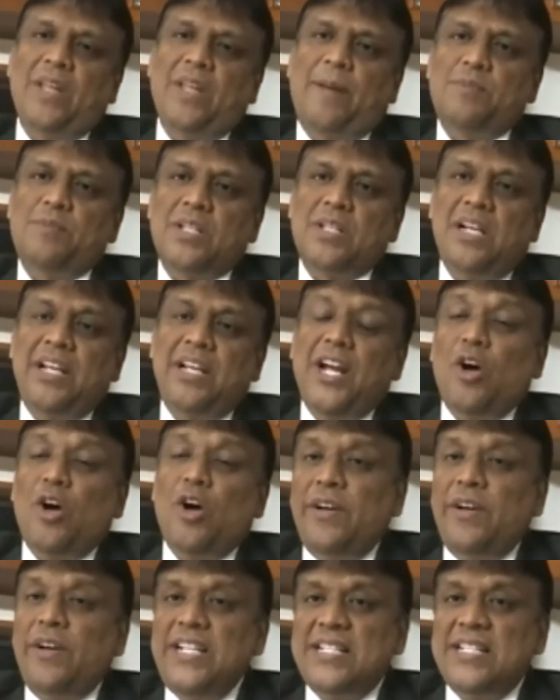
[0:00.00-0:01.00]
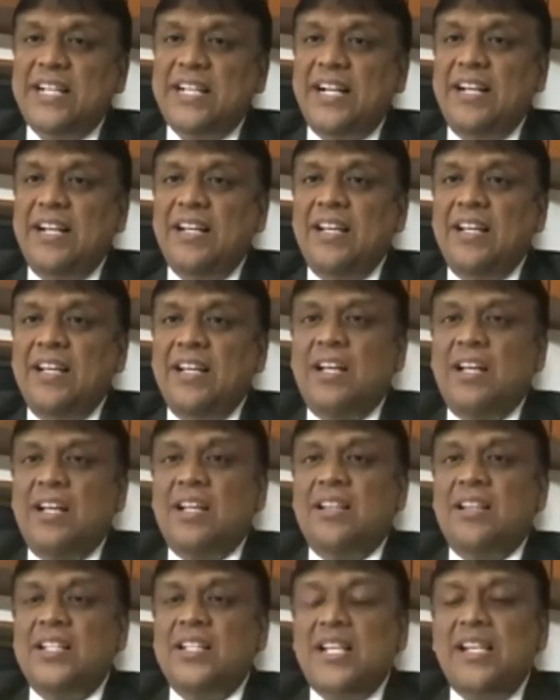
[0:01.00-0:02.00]
Upskilling, I already said,
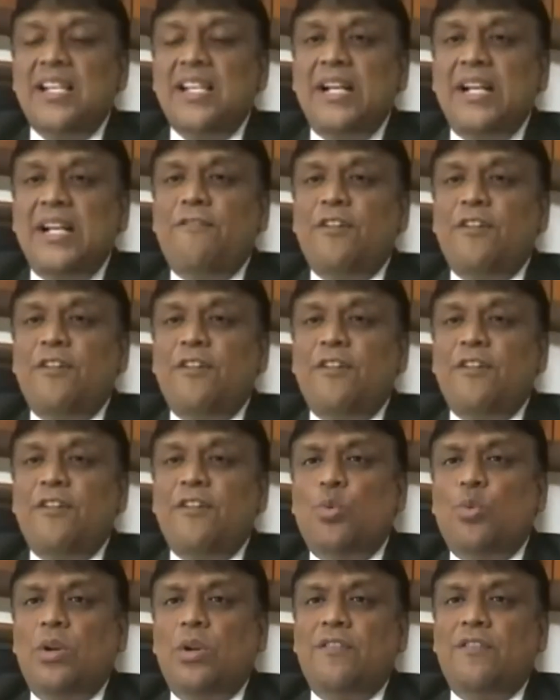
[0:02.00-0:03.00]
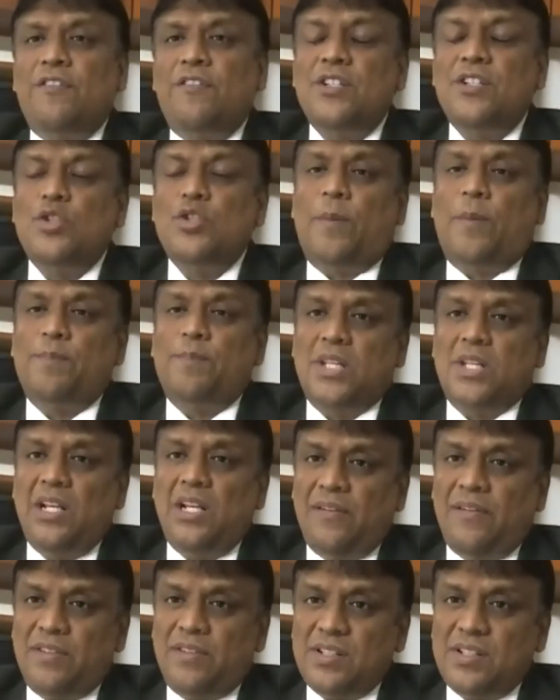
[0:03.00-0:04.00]
there's a need for each one of us to
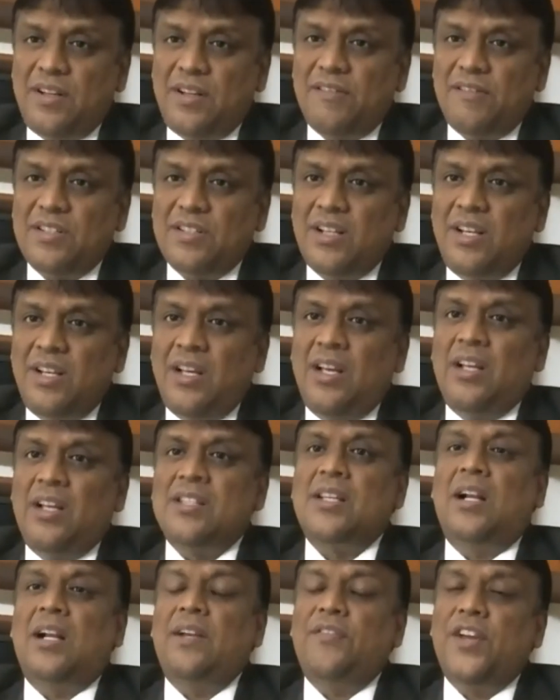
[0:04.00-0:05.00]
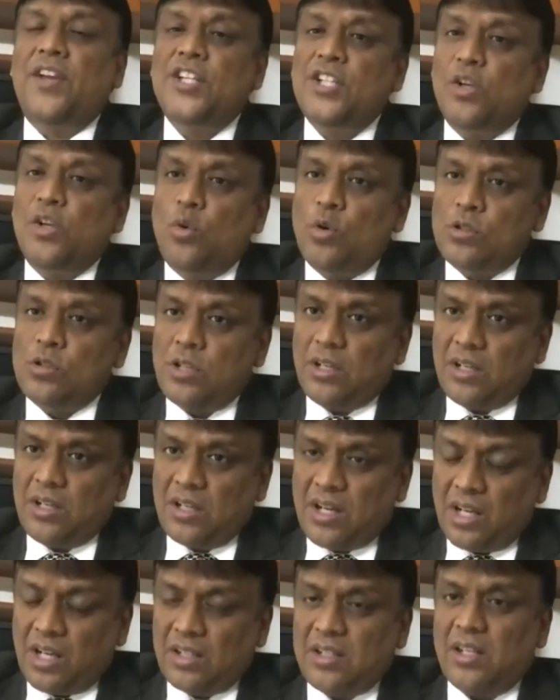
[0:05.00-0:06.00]
upskill ourselves. Certification course on
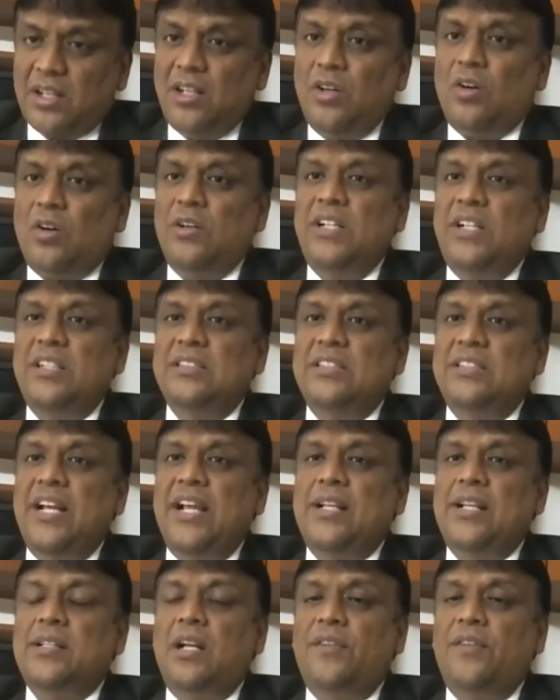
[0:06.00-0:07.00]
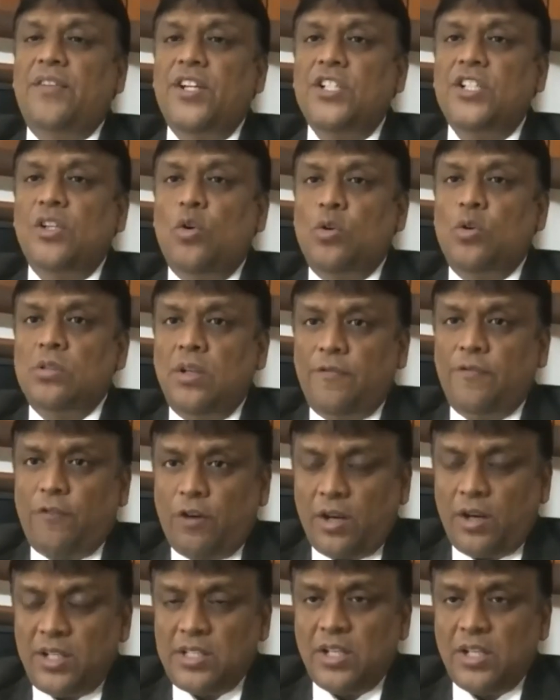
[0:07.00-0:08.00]
concurrent audit is there, certification course on
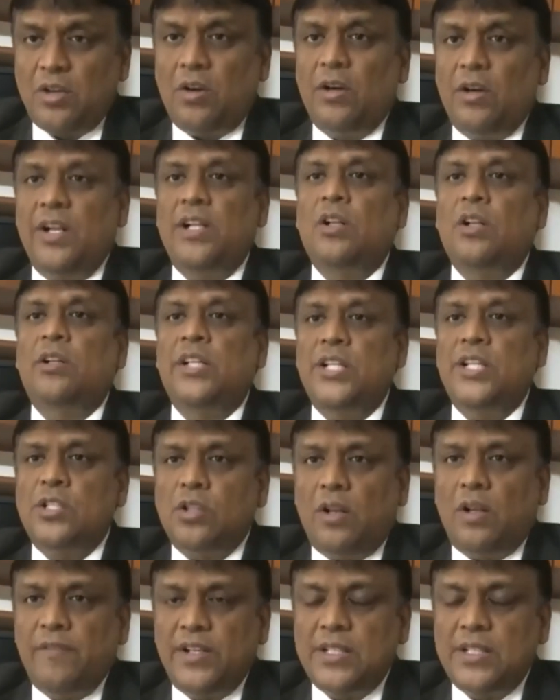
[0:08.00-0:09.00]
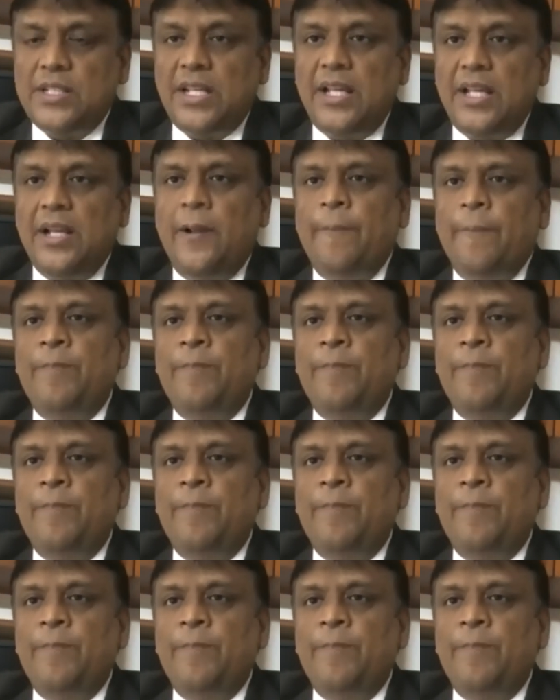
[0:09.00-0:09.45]
forensic audit, on insolvency.